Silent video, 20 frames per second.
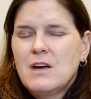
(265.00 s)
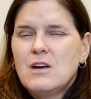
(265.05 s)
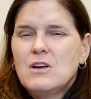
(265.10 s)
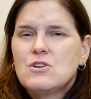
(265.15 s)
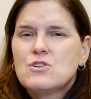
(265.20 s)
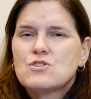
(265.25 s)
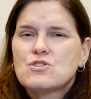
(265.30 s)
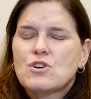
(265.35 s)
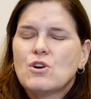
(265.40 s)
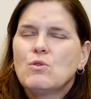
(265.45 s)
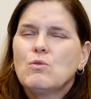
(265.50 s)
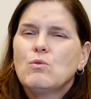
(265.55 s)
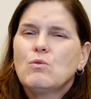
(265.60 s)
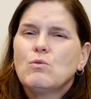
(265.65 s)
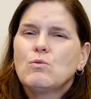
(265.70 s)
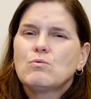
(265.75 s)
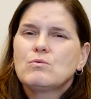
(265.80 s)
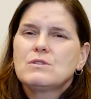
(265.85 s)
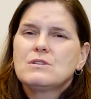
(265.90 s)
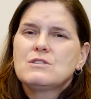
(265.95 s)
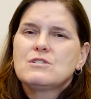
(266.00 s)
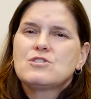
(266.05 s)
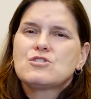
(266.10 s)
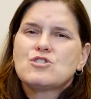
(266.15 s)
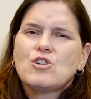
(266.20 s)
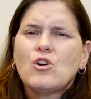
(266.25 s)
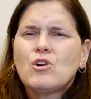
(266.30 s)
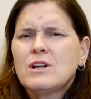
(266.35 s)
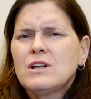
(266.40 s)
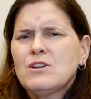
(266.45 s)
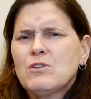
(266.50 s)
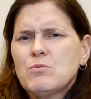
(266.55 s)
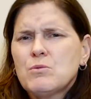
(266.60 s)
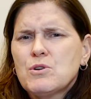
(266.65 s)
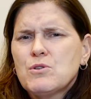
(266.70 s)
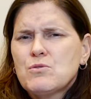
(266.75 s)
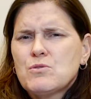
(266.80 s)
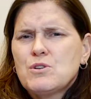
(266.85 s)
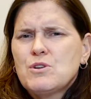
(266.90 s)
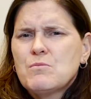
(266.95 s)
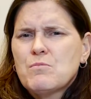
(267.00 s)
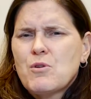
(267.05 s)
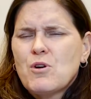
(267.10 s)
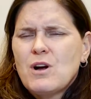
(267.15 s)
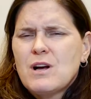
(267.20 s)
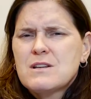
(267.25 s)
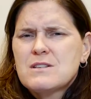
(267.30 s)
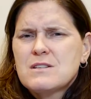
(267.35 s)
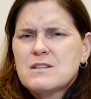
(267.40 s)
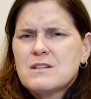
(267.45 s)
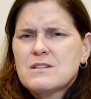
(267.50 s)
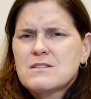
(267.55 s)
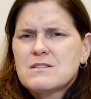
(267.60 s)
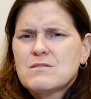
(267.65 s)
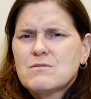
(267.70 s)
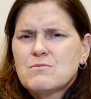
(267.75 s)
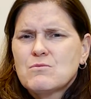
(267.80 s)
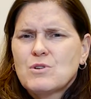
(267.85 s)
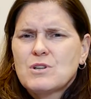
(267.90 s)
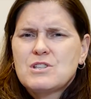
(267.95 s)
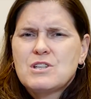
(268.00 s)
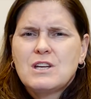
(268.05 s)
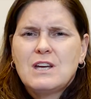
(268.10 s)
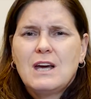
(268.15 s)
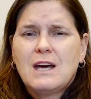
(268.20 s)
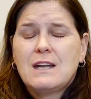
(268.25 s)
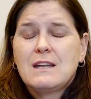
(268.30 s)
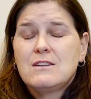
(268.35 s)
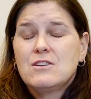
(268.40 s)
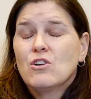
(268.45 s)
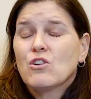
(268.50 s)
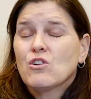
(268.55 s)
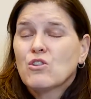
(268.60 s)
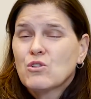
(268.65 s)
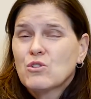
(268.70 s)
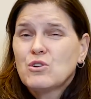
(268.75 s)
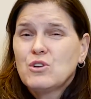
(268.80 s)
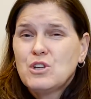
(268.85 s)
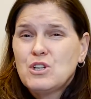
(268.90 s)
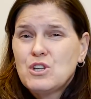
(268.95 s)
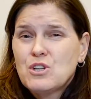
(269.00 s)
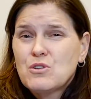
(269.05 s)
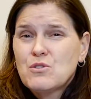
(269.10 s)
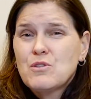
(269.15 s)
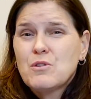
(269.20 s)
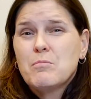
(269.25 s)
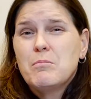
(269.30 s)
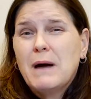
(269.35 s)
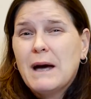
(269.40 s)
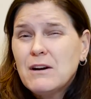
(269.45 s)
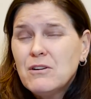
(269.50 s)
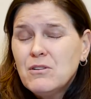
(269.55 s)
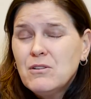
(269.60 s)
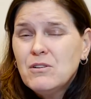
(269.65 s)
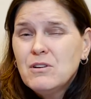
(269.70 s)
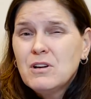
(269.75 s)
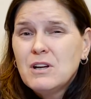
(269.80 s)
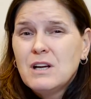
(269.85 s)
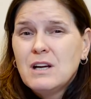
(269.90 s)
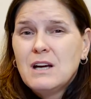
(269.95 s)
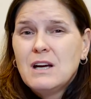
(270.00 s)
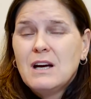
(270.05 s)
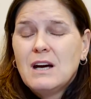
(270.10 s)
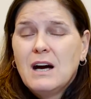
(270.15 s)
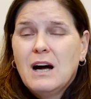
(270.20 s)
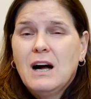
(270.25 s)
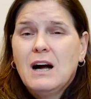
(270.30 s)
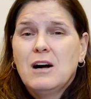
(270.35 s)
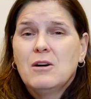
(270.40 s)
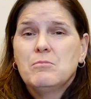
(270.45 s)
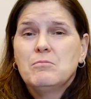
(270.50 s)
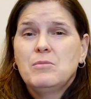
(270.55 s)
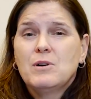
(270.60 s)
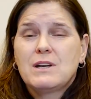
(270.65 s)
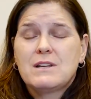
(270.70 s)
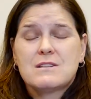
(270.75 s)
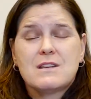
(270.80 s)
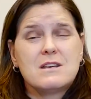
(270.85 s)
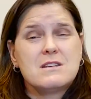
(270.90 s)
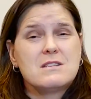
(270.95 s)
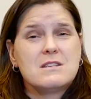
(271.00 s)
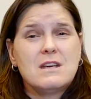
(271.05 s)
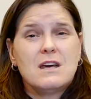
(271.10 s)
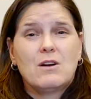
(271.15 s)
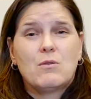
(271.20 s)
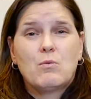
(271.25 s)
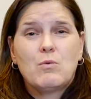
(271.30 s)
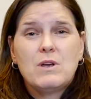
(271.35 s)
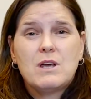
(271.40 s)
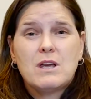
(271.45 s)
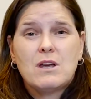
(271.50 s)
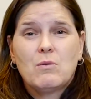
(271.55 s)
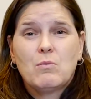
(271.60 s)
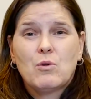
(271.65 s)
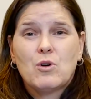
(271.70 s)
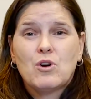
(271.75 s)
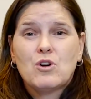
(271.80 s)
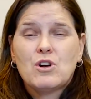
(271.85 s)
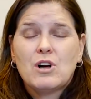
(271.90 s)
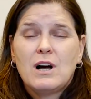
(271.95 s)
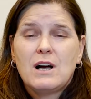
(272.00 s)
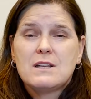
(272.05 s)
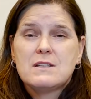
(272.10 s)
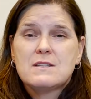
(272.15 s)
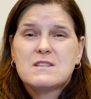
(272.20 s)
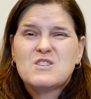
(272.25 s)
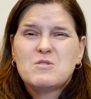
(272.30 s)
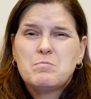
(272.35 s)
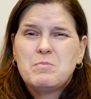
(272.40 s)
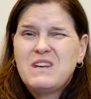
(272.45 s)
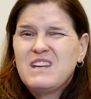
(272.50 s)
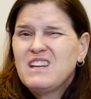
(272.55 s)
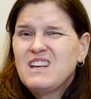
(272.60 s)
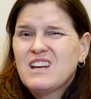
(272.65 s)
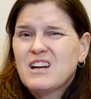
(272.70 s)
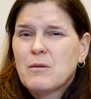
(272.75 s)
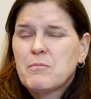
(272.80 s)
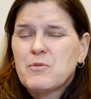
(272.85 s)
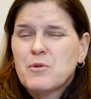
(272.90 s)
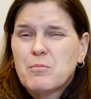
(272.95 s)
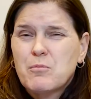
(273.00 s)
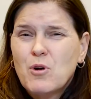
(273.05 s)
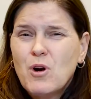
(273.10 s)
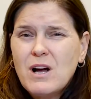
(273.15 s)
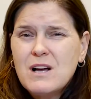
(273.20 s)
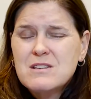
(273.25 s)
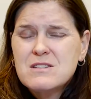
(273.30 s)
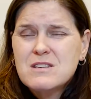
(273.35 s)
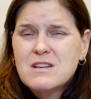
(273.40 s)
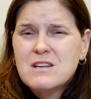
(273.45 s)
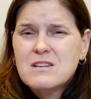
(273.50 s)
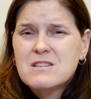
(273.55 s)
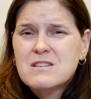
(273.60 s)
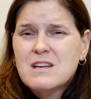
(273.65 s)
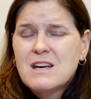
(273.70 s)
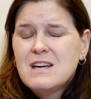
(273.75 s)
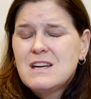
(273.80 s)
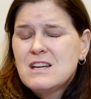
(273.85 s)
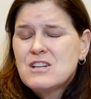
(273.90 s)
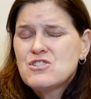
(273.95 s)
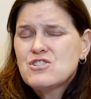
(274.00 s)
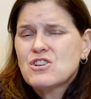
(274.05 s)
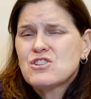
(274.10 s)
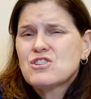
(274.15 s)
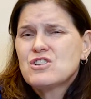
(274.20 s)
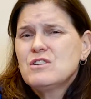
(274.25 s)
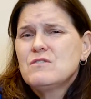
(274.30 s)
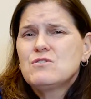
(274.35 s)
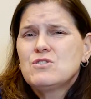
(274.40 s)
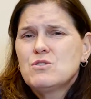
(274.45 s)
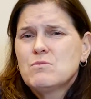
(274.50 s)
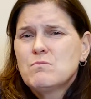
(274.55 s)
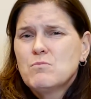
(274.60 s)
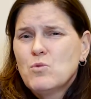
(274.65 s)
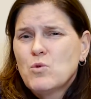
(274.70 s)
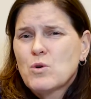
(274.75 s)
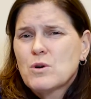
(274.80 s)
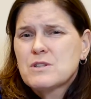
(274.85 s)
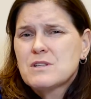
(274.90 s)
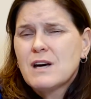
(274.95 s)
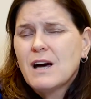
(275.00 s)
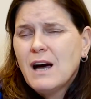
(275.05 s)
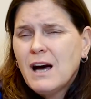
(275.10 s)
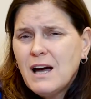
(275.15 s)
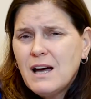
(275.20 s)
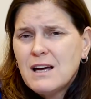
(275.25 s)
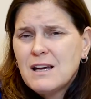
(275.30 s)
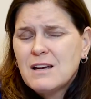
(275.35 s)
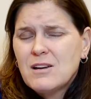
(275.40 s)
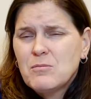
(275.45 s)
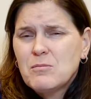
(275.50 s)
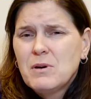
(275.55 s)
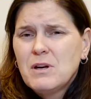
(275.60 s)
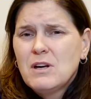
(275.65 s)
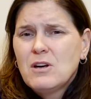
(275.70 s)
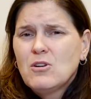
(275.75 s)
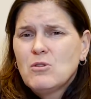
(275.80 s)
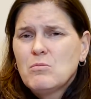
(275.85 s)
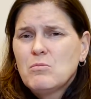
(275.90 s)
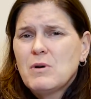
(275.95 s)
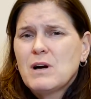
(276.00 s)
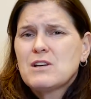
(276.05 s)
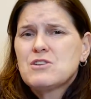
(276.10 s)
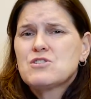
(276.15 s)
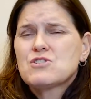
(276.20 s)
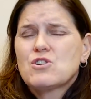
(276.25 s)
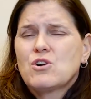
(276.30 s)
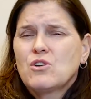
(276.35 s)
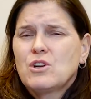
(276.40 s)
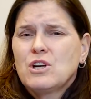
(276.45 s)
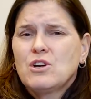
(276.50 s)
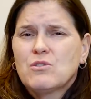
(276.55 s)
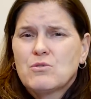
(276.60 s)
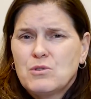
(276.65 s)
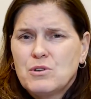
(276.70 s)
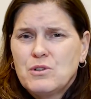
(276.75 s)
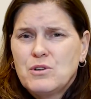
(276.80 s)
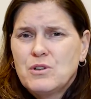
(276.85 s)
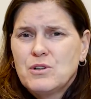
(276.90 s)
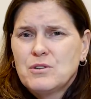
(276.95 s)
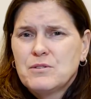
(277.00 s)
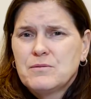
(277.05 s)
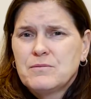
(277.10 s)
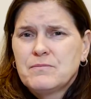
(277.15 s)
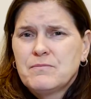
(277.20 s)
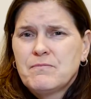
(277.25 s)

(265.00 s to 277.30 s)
So starting the recruiting process, once again, the earlier, the better. But as I said, we can work on speeding up the process. It just gives you more time by starting earlier.